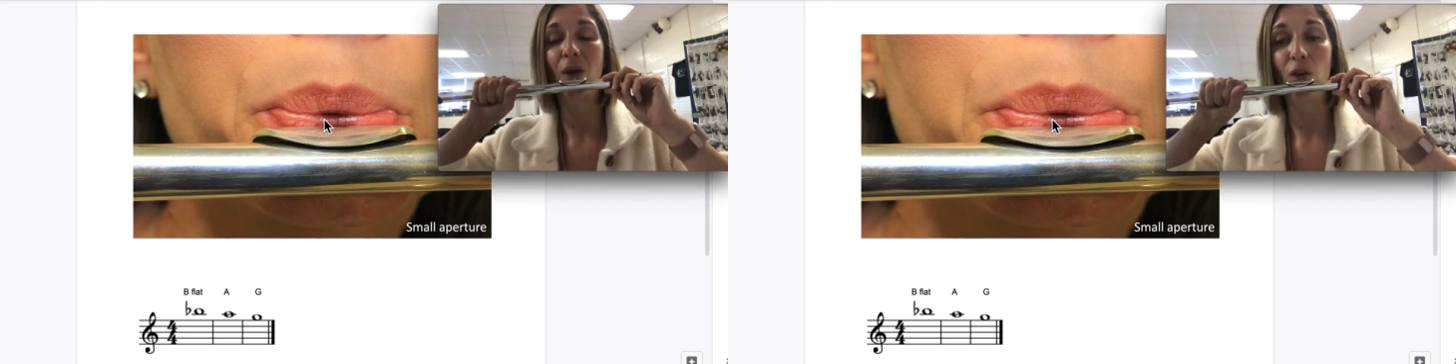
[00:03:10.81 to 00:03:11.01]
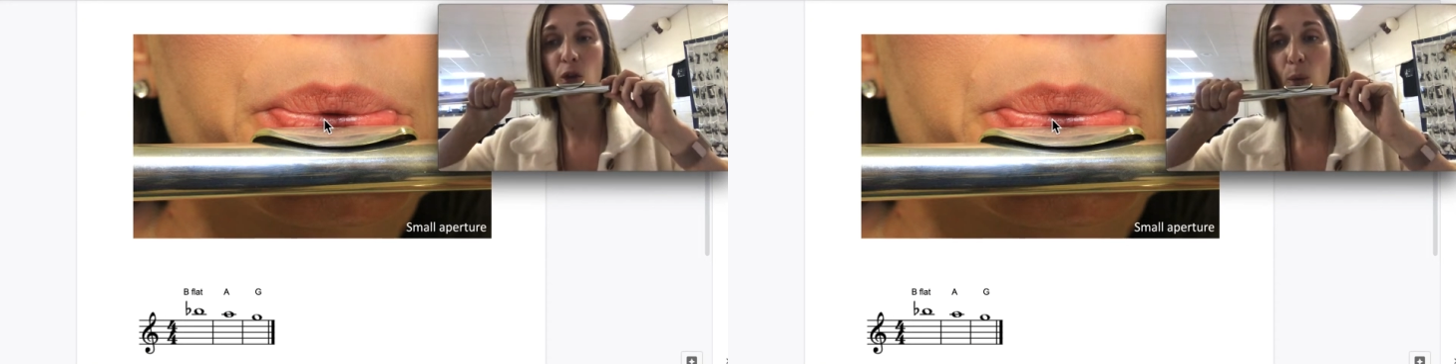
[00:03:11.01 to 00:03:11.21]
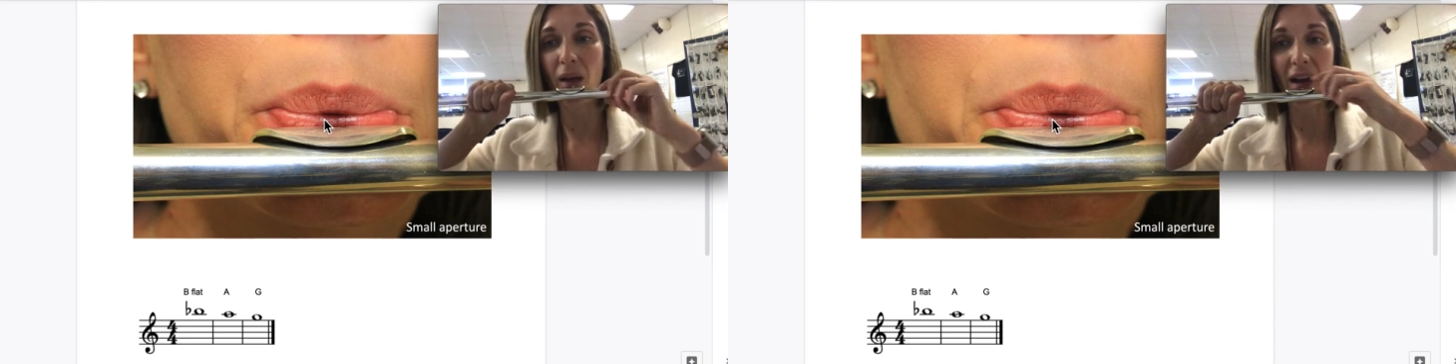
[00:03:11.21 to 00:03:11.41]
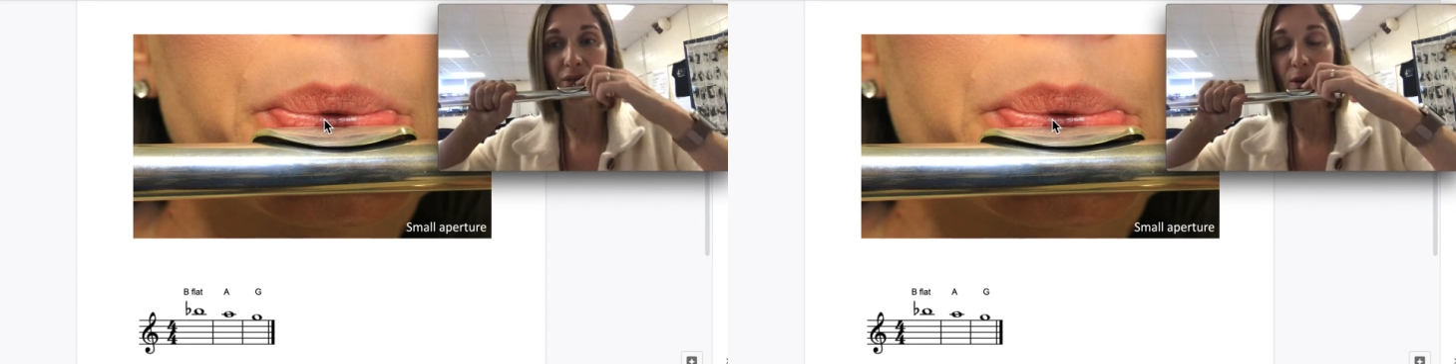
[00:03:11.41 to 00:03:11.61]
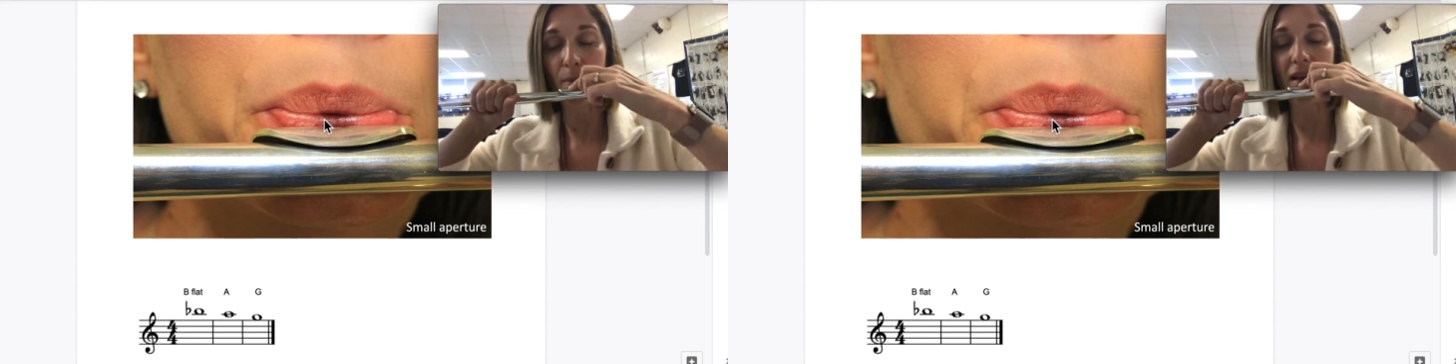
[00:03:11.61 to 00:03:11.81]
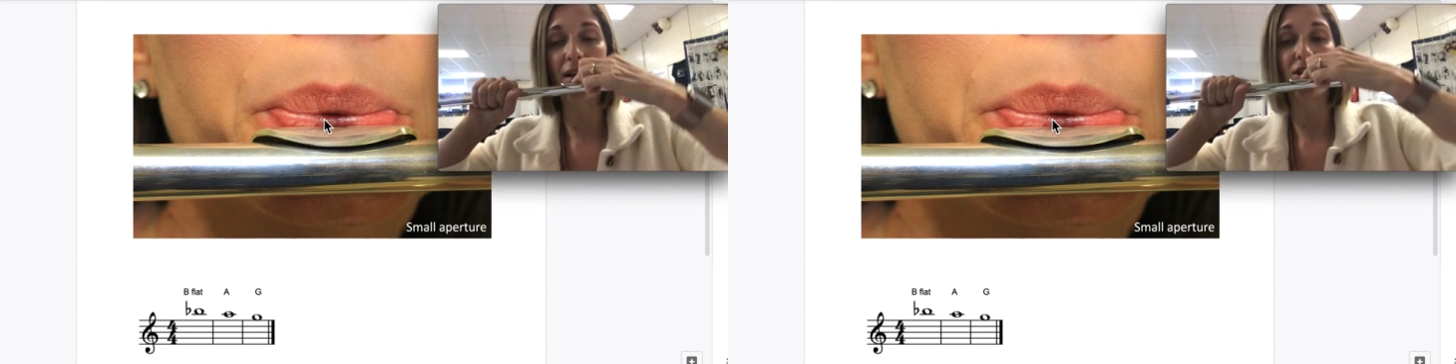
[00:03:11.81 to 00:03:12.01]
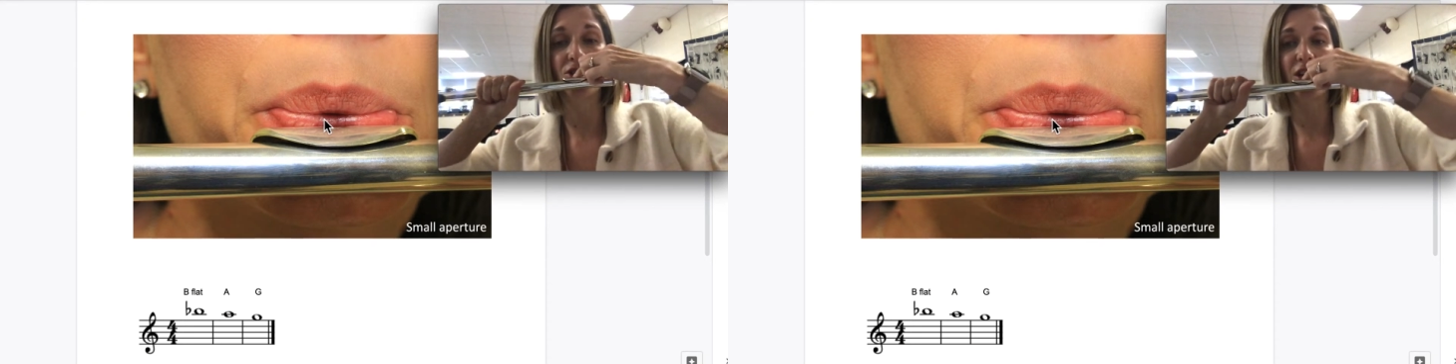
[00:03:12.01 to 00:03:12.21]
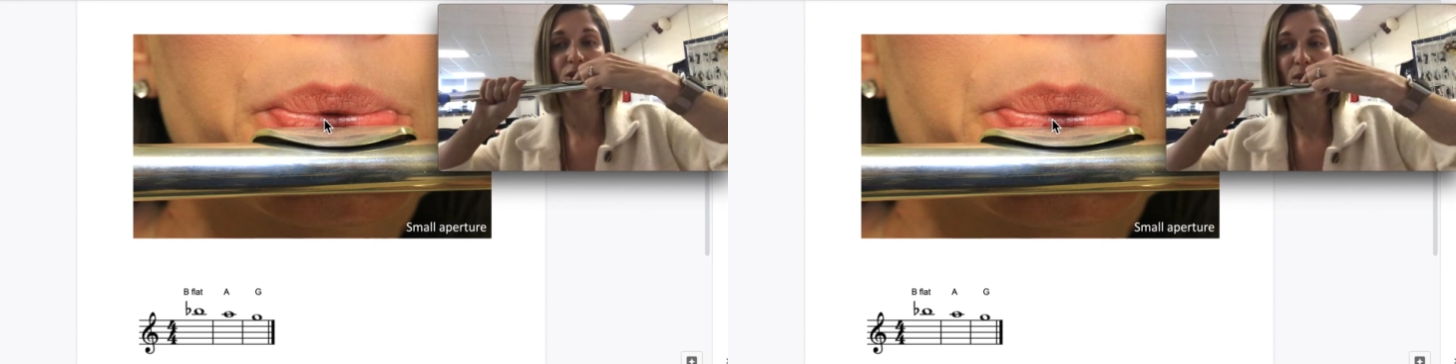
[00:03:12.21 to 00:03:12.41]
So we have to make
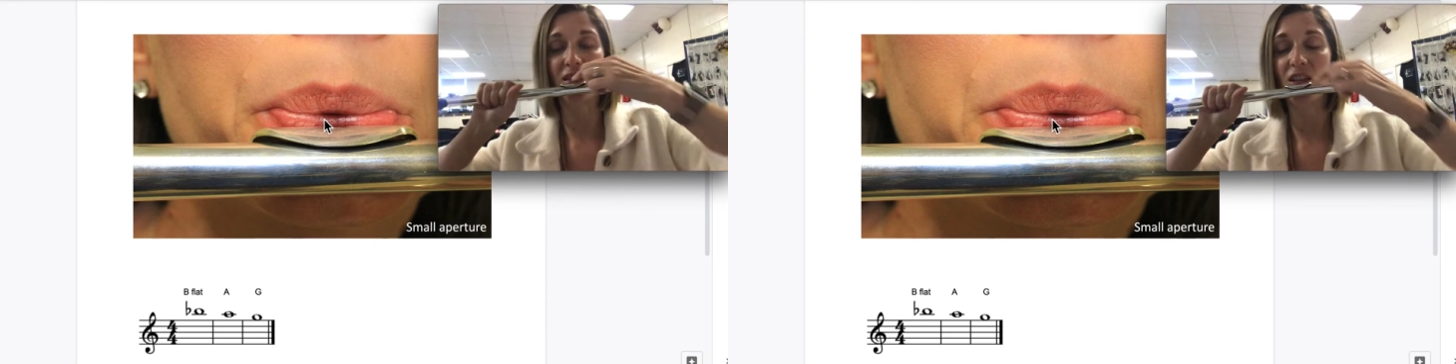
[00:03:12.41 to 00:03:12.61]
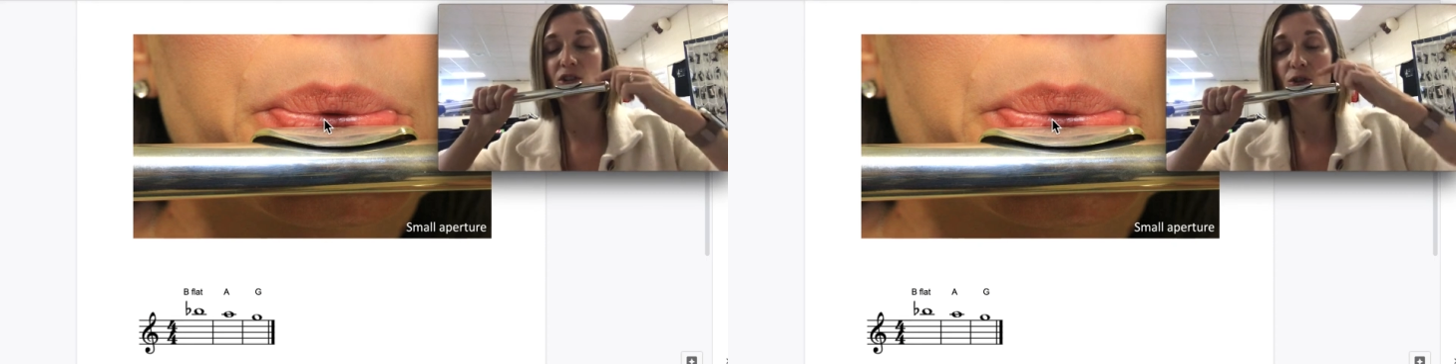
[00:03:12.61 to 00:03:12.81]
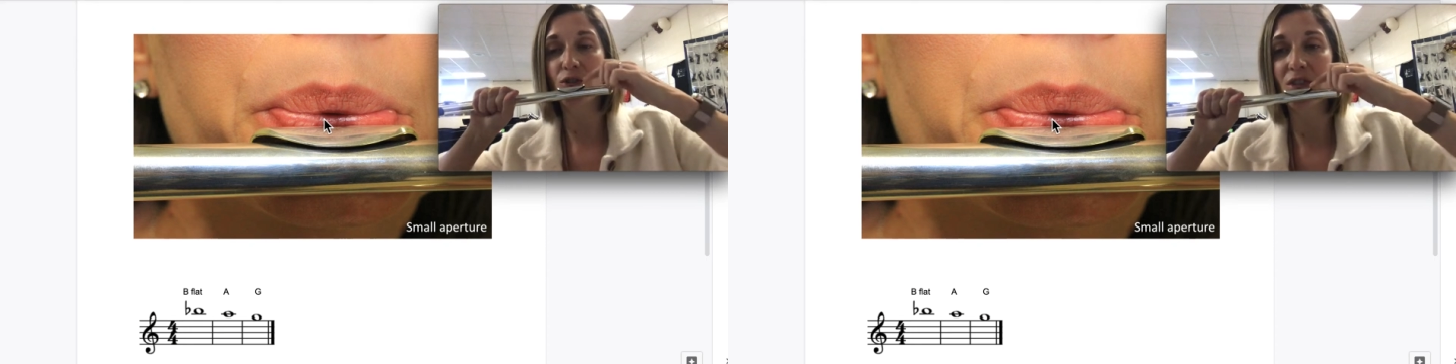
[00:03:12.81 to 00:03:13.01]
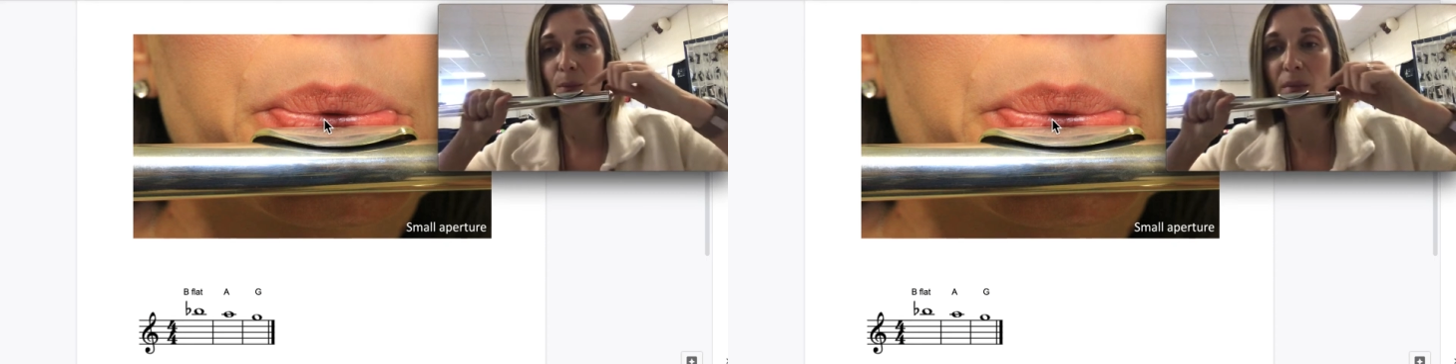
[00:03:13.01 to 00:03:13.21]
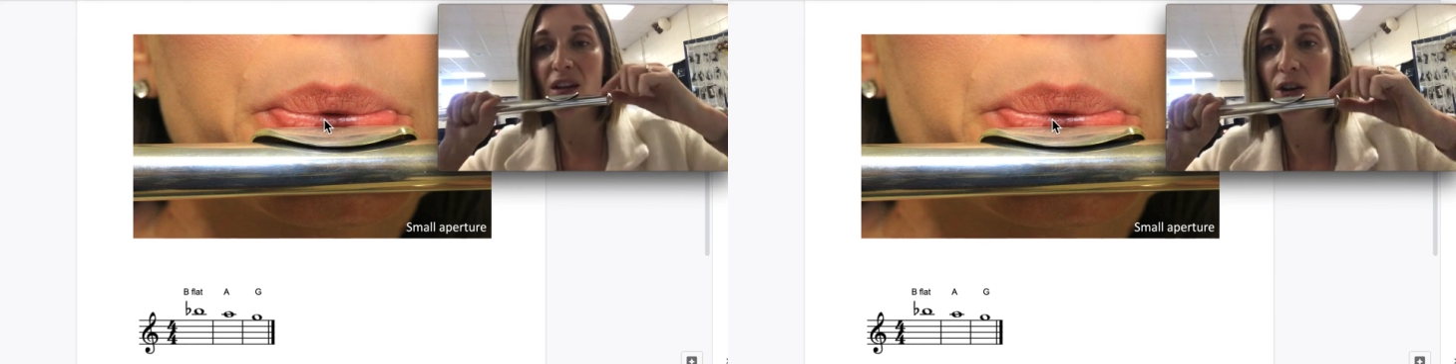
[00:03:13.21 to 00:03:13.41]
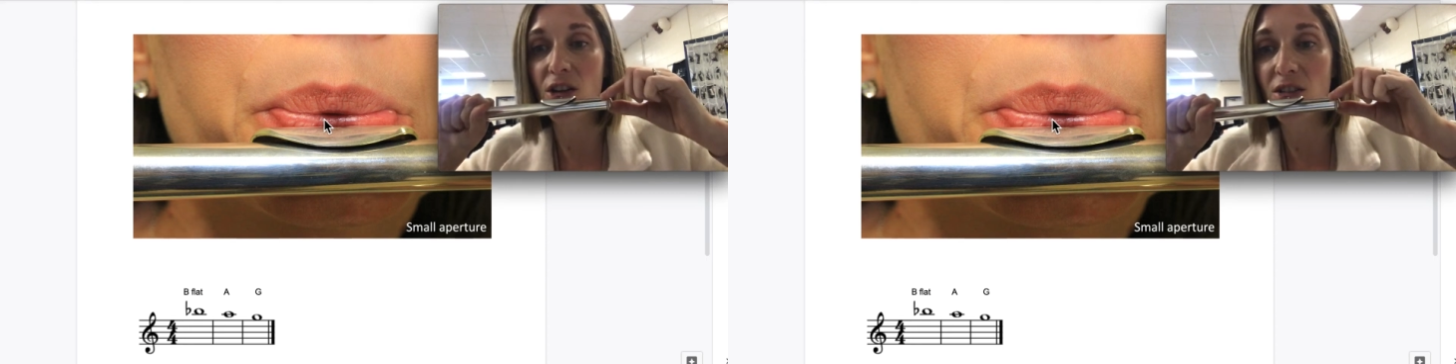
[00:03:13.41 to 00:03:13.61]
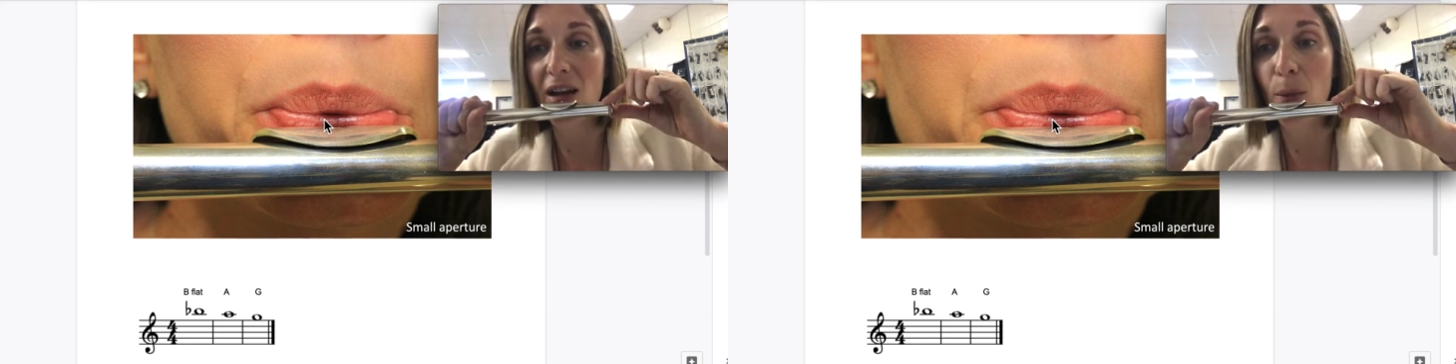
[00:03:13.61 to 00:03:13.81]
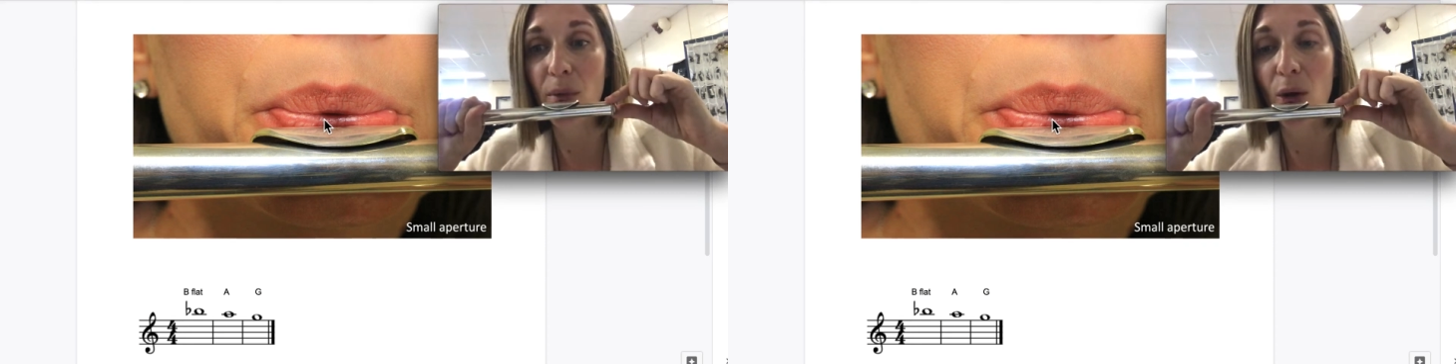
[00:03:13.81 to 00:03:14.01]
adjustments and use the mirror to
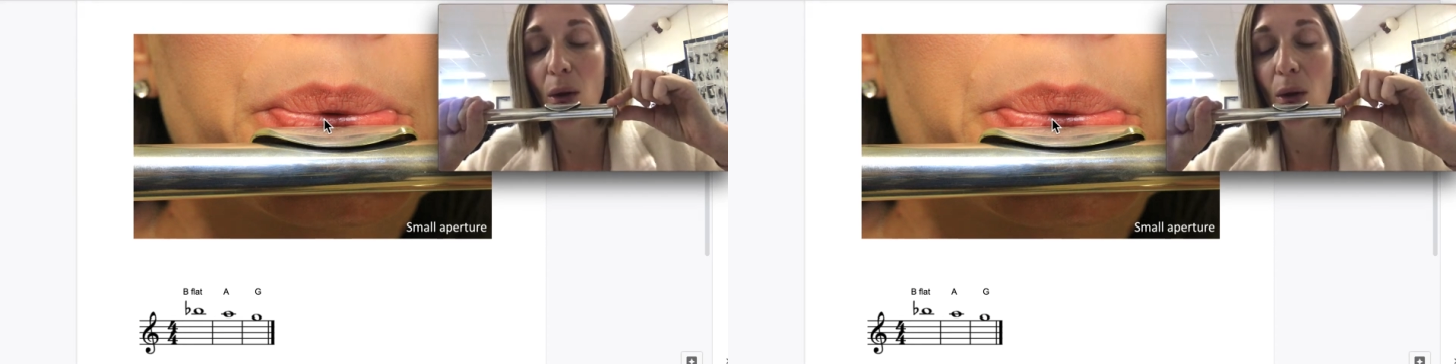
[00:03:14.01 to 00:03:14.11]
help you.